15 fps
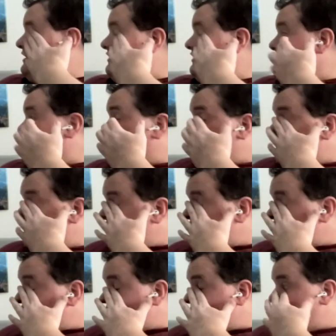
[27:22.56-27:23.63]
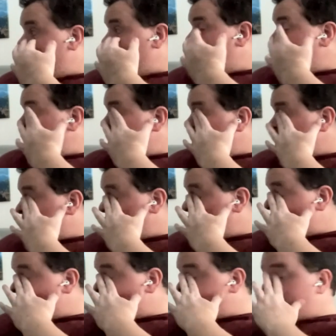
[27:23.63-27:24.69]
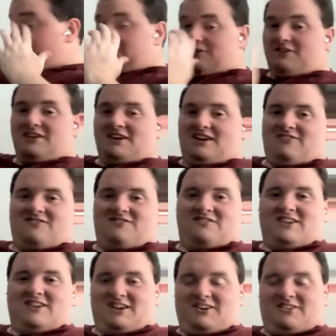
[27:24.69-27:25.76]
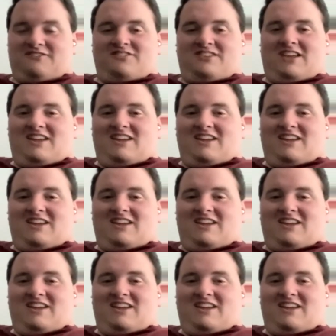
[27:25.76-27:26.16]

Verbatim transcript: wins by a um, expansion team. You know,